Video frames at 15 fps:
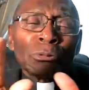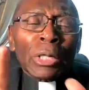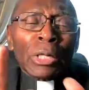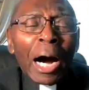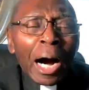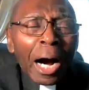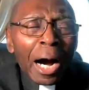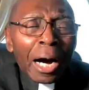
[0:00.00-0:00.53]

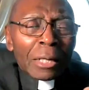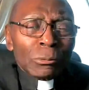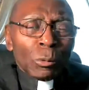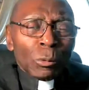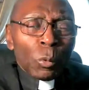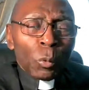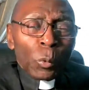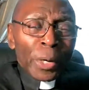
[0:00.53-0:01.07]
God,
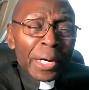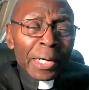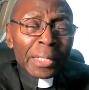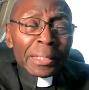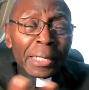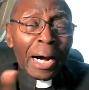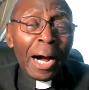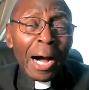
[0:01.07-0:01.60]
where
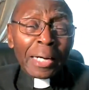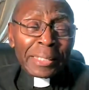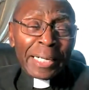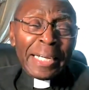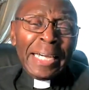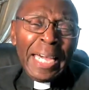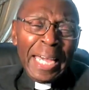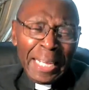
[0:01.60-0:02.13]
God
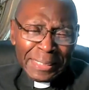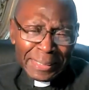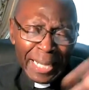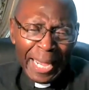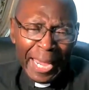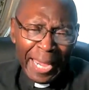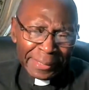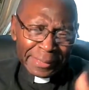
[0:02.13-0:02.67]
hands
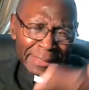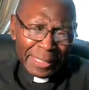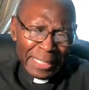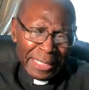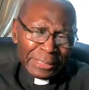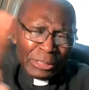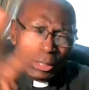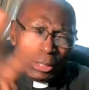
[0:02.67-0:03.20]
at
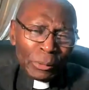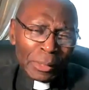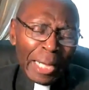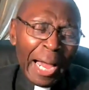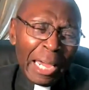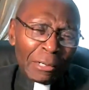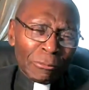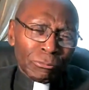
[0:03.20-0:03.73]
in your
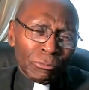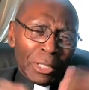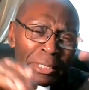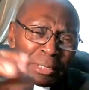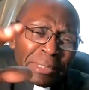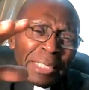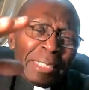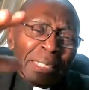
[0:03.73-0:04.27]
life
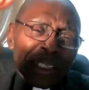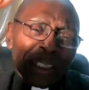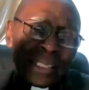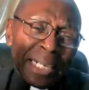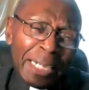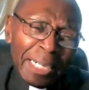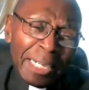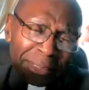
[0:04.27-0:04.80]
and
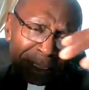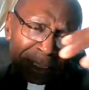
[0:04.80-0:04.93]
in